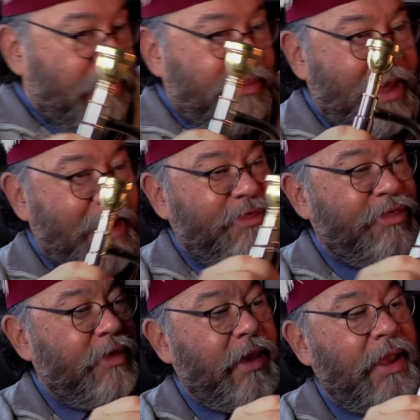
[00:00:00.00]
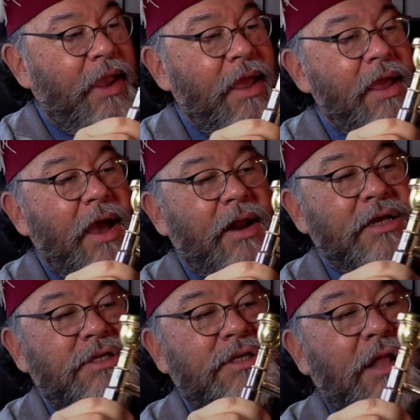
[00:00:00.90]
that thingy, and I
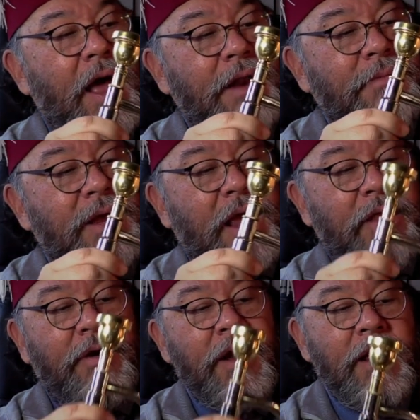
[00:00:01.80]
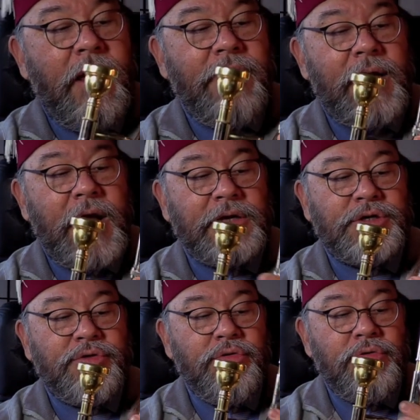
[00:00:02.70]
slide them together, and then I
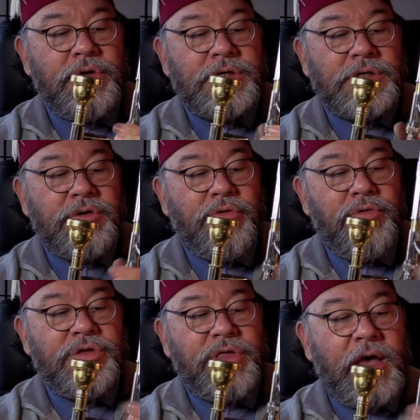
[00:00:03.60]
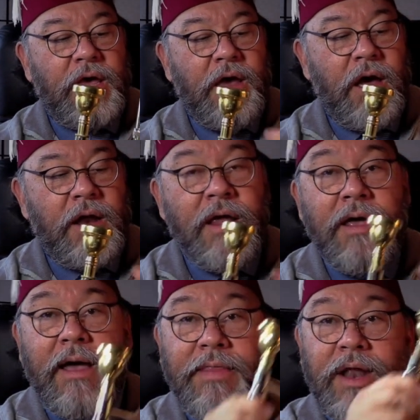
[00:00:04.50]
screw the screw thingy on,
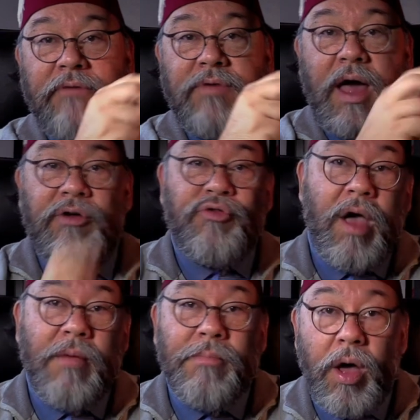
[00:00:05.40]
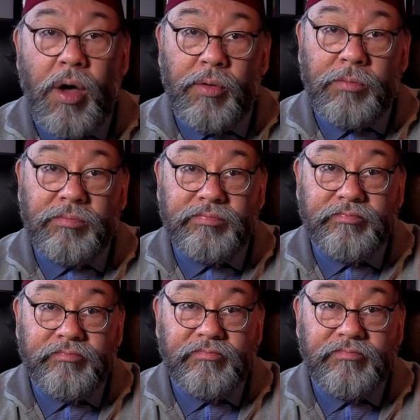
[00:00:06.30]
and then I've got a trombone.
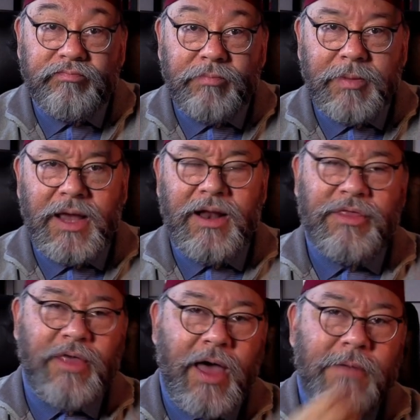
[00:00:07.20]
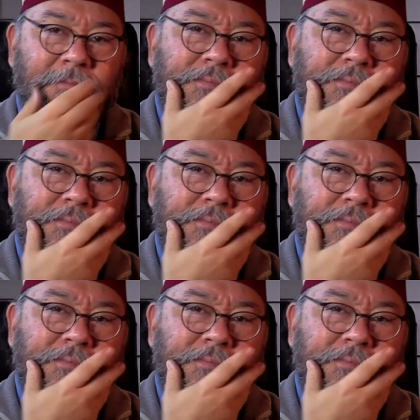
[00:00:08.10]
And I thought,